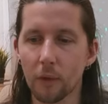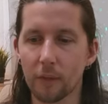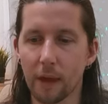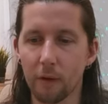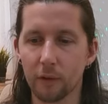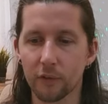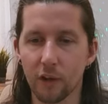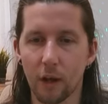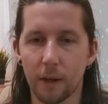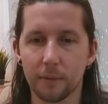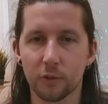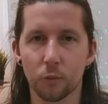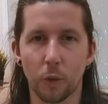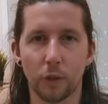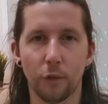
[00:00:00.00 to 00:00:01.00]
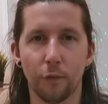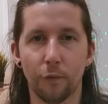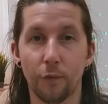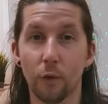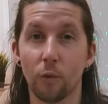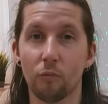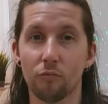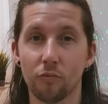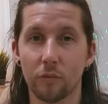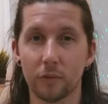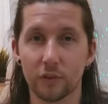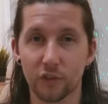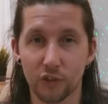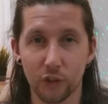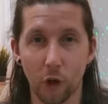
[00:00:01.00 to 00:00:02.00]
There are times when you feel
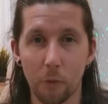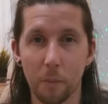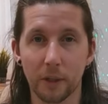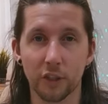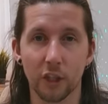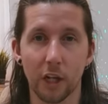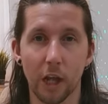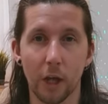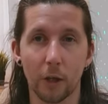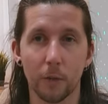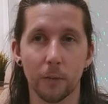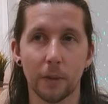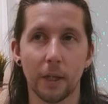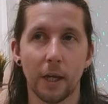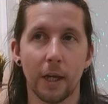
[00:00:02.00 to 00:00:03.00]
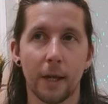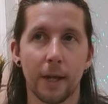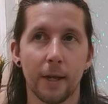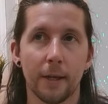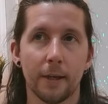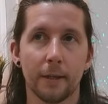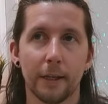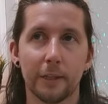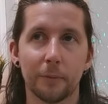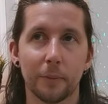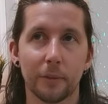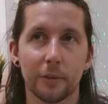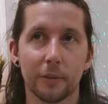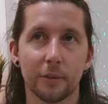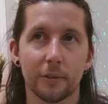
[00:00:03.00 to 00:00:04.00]
so much alone is
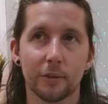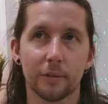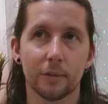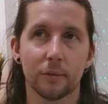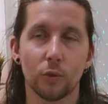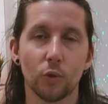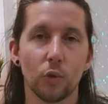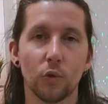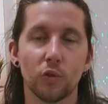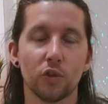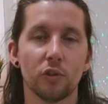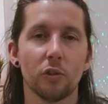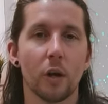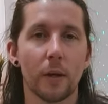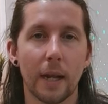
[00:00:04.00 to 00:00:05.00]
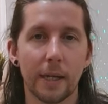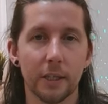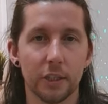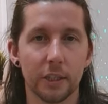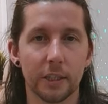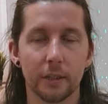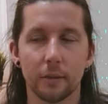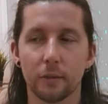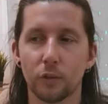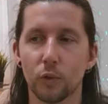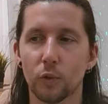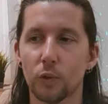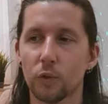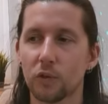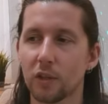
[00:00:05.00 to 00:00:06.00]
because you're used to your own energy.
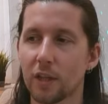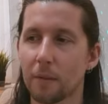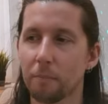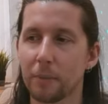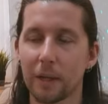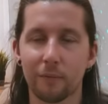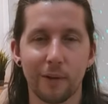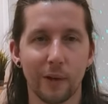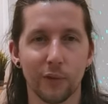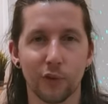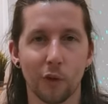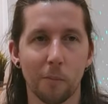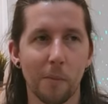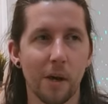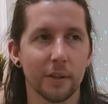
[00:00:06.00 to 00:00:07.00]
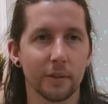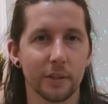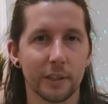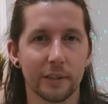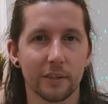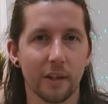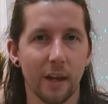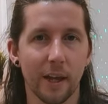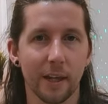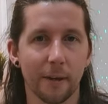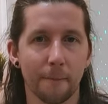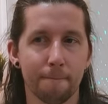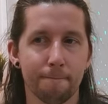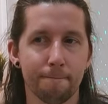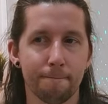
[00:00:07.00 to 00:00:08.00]
You're used to them being around so much. It's like